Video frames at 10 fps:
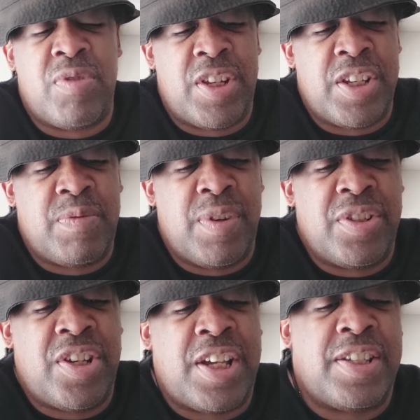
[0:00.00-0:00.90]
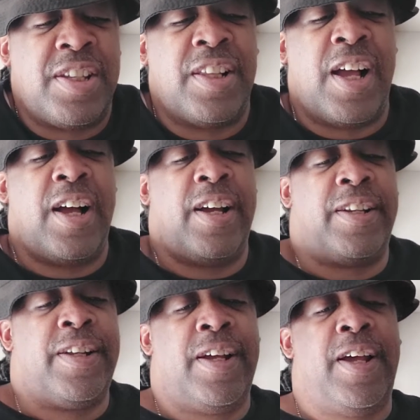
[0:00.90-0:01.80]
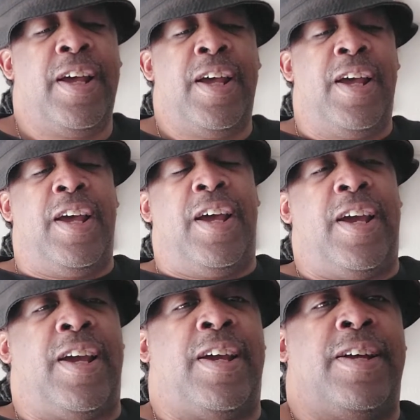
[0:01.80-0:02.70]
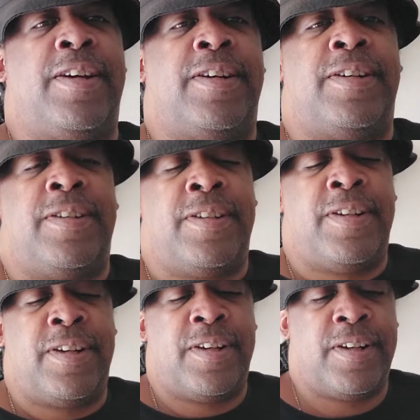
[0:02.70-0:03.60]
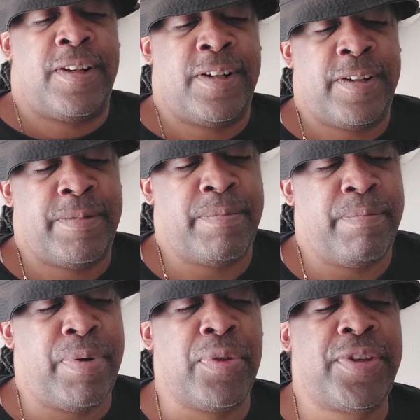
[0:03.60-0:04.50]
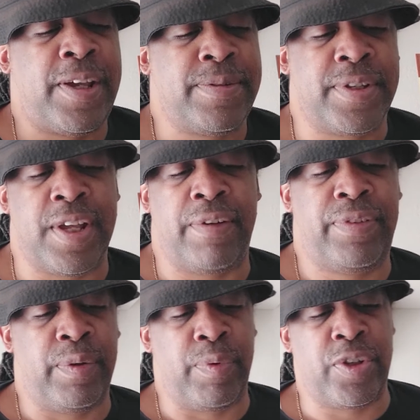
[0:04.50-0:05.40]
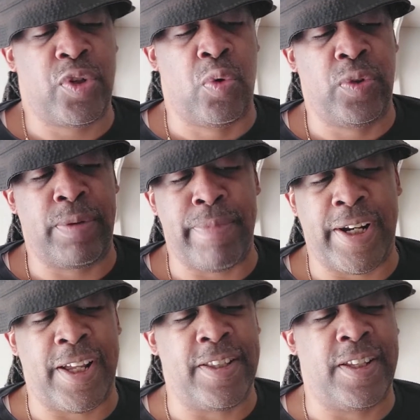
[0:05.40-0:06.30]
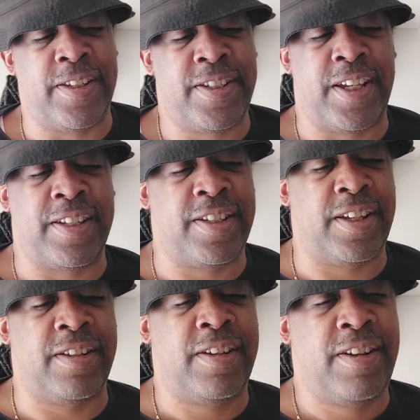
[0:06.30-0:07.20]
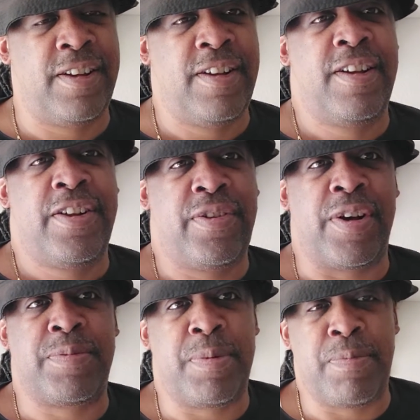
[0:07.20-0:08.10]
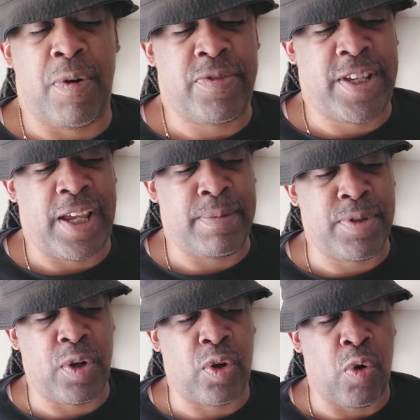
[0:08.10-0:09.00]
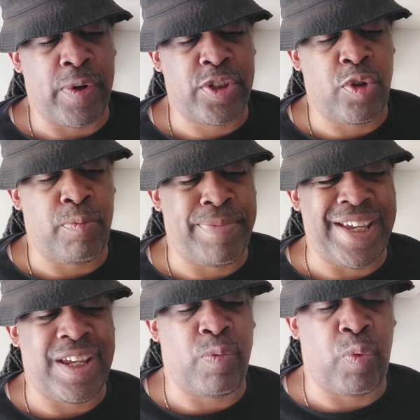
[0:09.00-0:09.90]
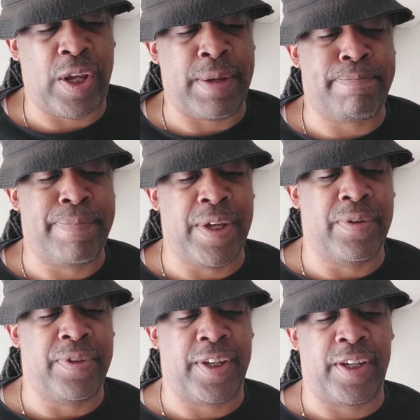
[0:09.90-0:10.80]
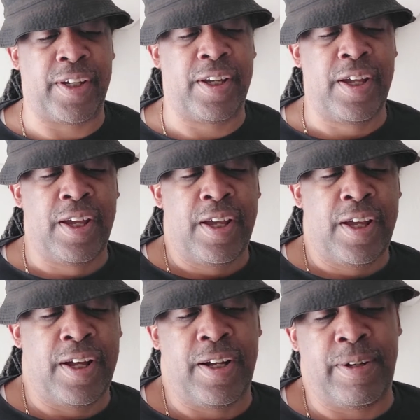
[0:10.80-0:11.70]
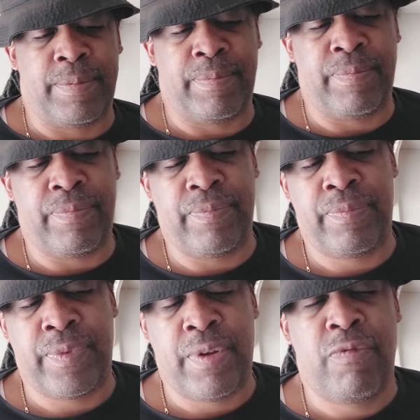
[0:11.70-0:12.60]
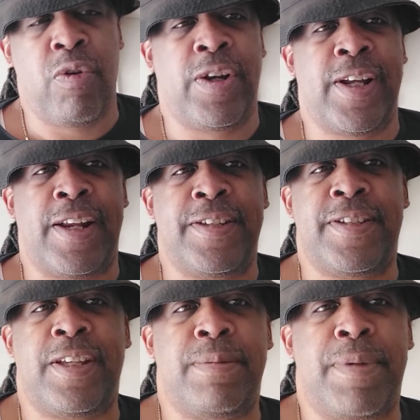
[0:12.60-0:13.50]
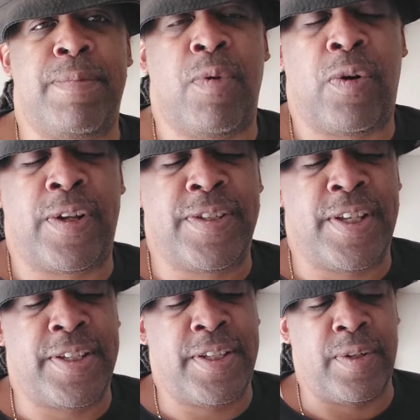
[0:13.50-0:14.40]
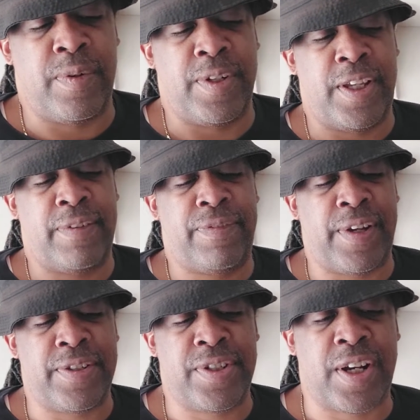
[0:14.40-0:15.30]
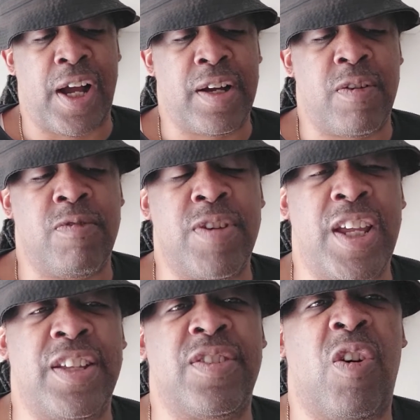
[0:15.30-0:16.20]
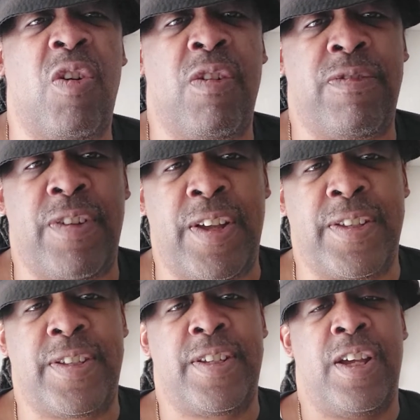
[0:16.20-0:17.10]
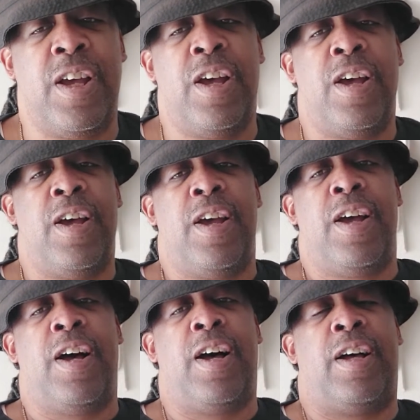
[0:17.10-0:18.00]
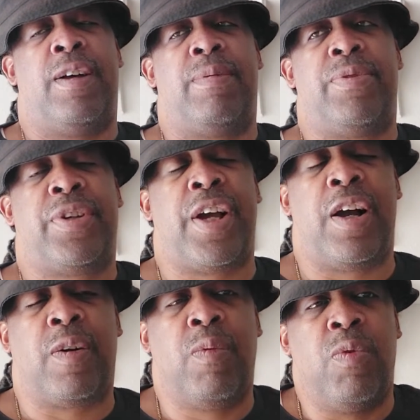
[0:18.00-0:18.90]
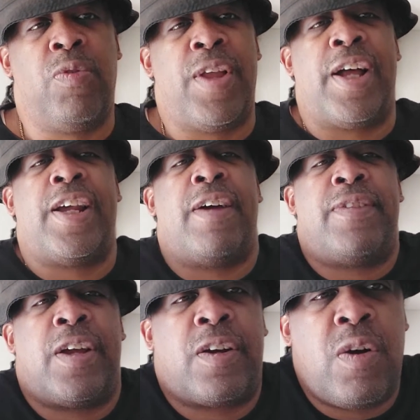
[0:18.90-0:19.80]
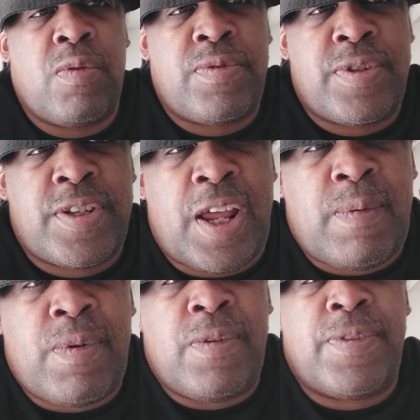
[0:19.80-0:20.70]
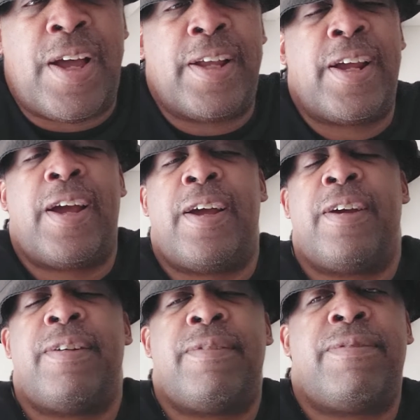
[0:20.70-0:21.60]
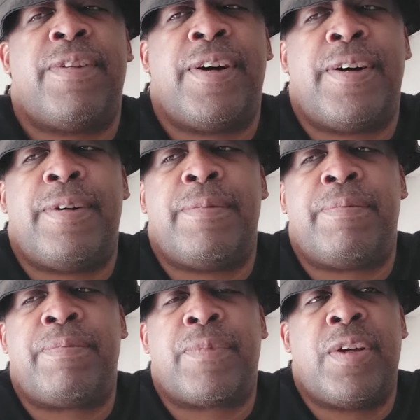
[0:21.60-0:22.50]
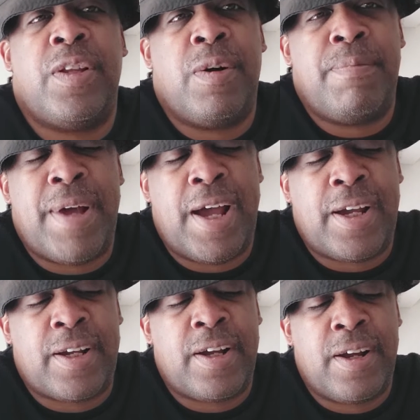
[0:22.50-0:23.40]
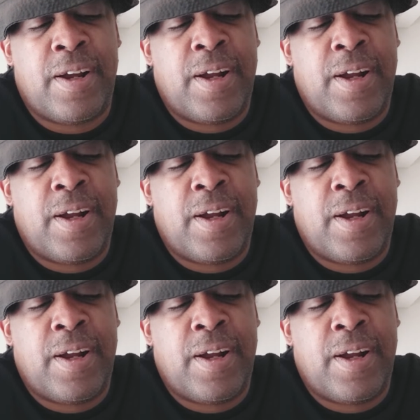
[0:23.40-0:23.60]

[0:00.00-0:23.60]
this one. Chase the line. And both teams are definitely retooling by the end of the season. Trust me, both teams are going to be rebuilding. 49ers need to be more consistent on defense. Chicago needs offense. Chicago will not have their coach. They will not have Khalil Mack.